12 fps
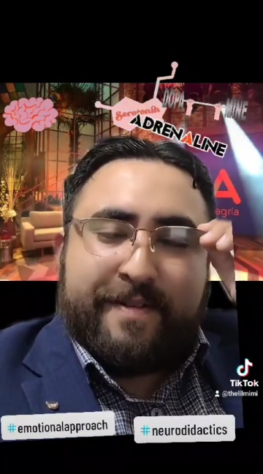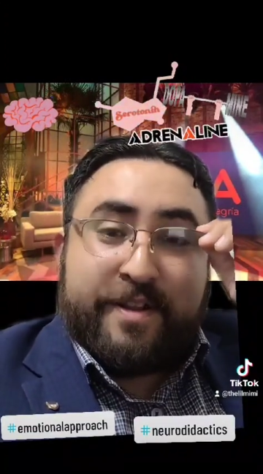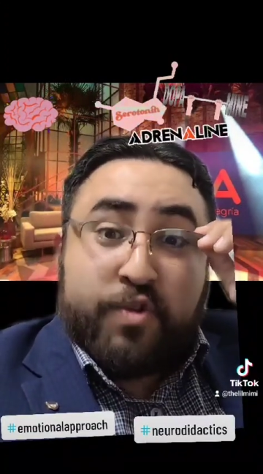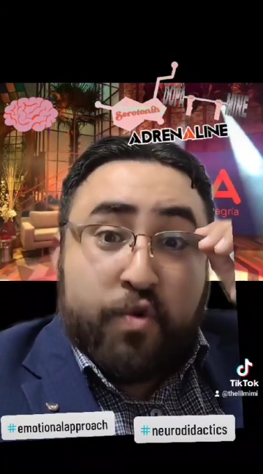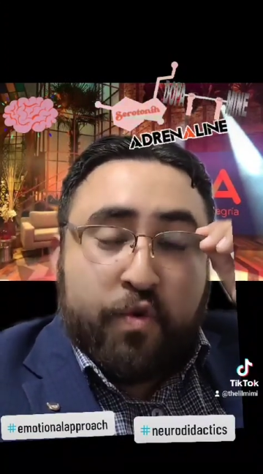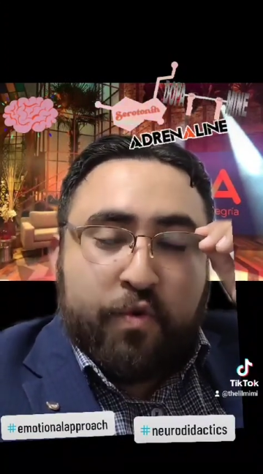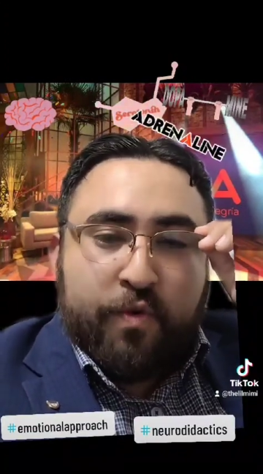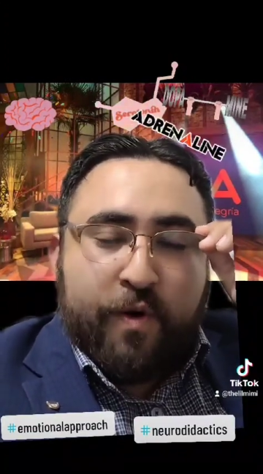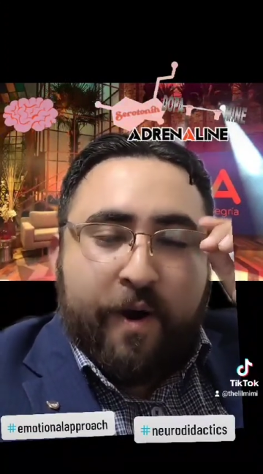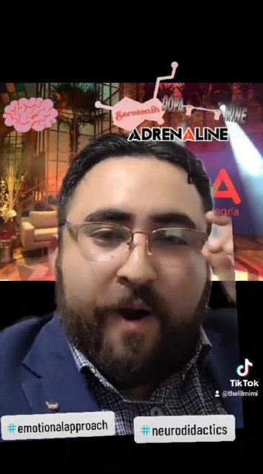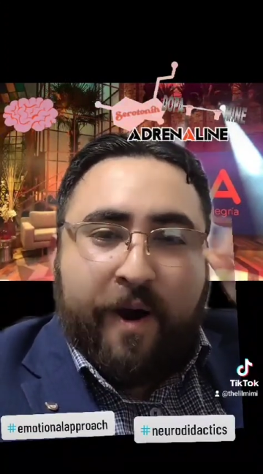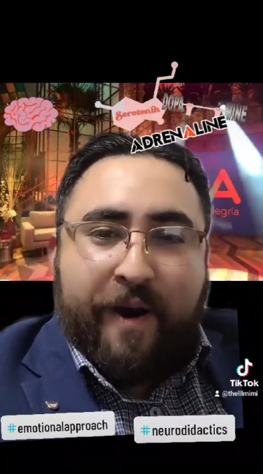that
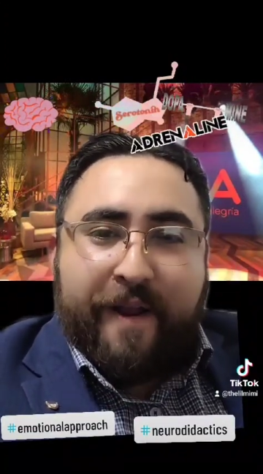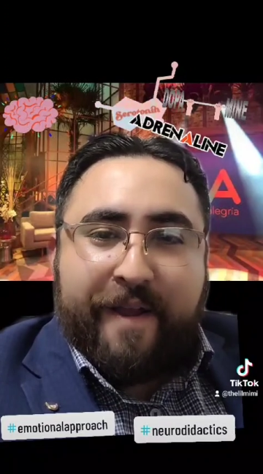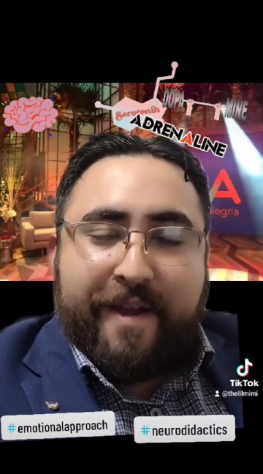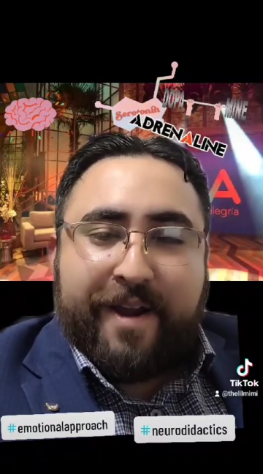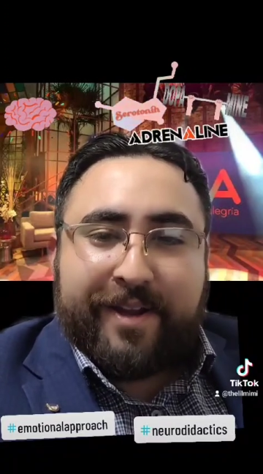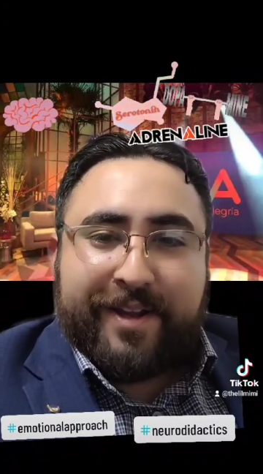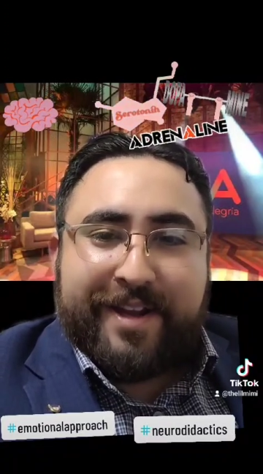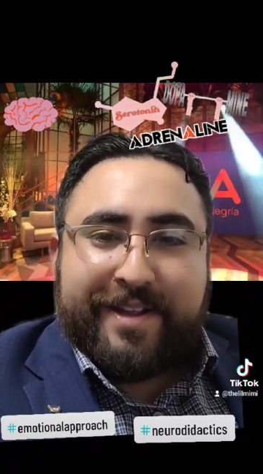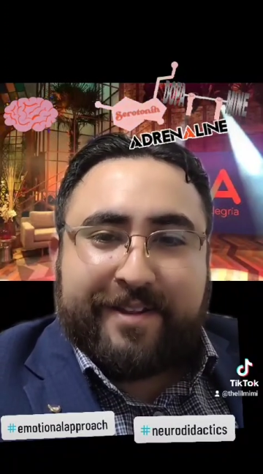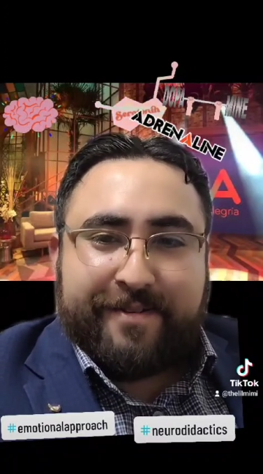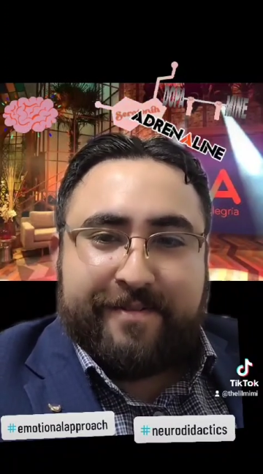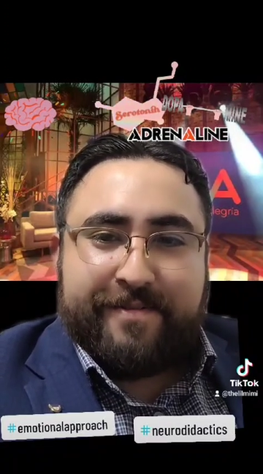you are a
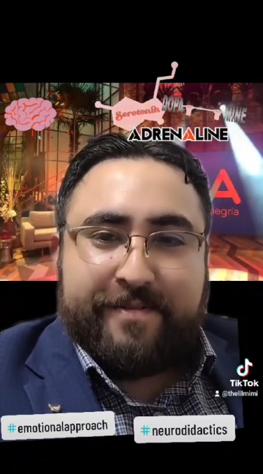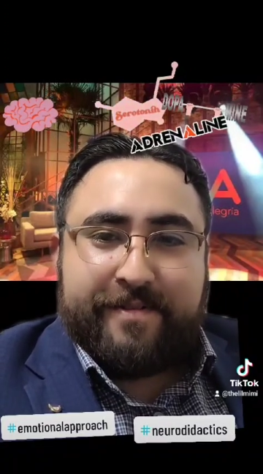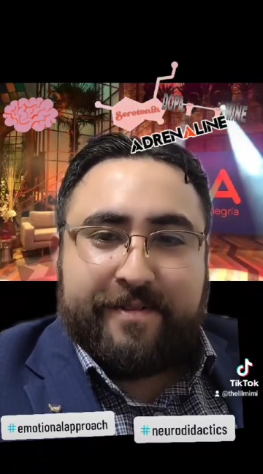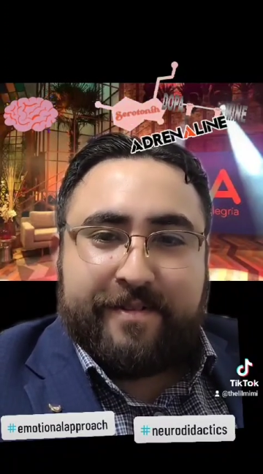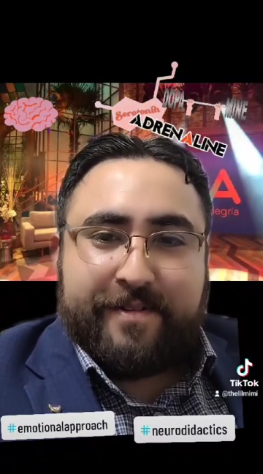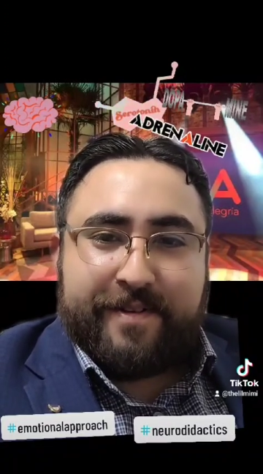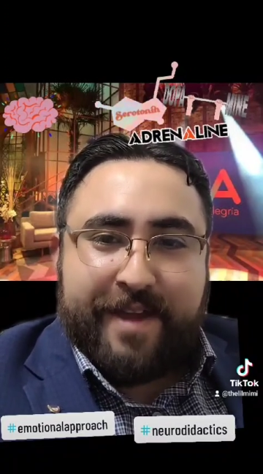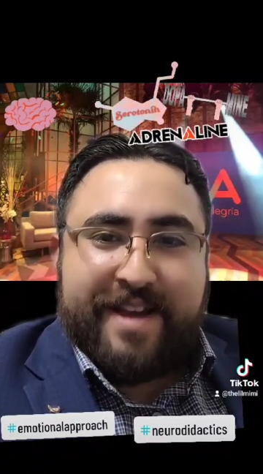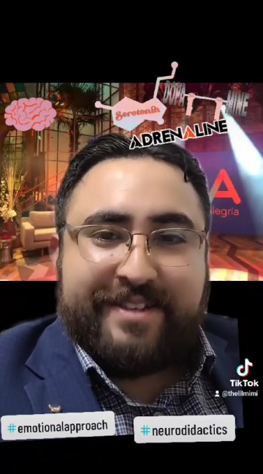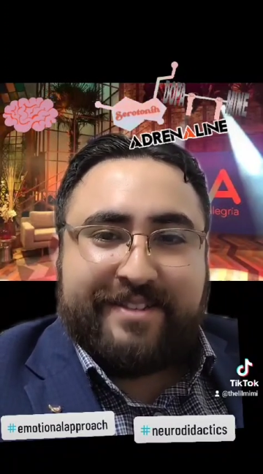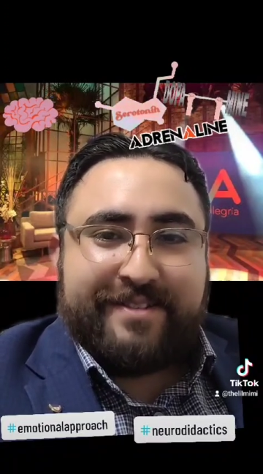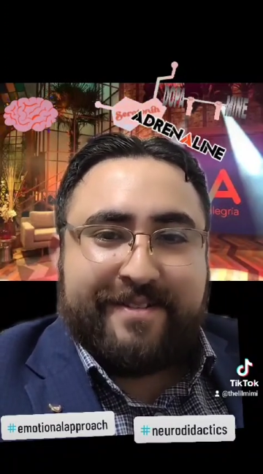kid,
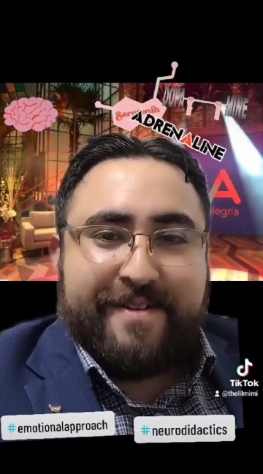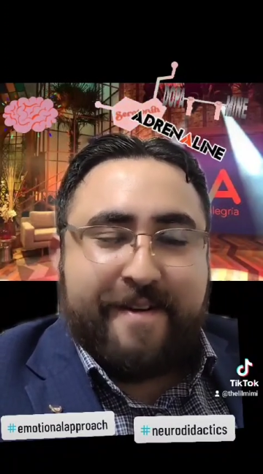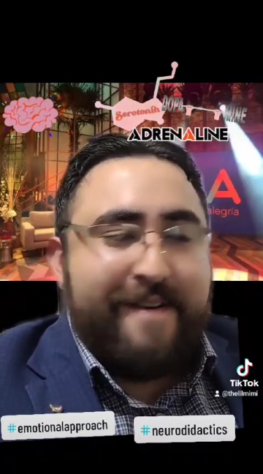yes?